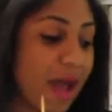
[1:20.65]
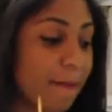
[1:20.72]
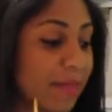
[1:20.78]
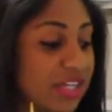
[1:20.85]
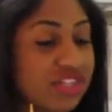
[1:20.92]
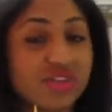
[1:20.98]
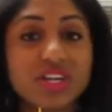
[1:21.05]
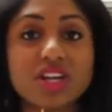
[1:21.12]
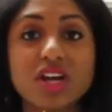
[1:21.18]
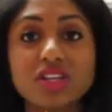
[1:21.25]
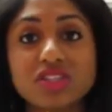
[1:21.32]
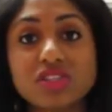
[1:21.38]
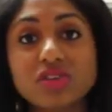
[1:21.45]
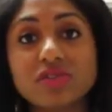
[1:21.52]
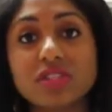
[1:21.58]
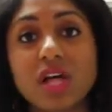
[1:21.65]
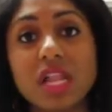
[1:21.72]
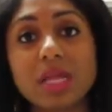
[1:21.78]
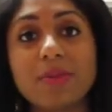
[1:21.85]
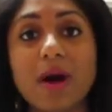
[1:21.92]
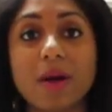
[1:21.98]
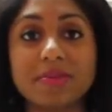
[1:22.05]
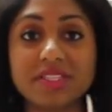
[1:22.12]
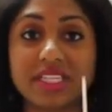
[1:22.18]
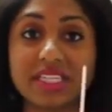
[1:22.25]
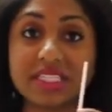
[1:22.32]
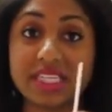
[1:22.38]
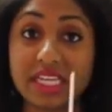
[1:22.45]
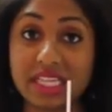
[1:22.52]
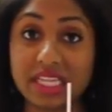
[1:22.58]
But you can also use lollipop
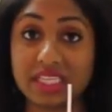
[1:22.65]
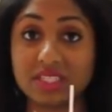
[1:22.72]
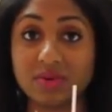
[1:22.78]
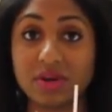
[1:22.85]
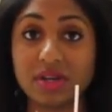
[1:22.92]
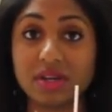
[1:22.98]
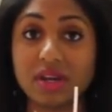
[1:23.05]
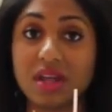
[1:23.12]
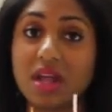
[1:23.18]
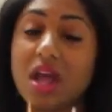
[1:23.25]
sticks like this one.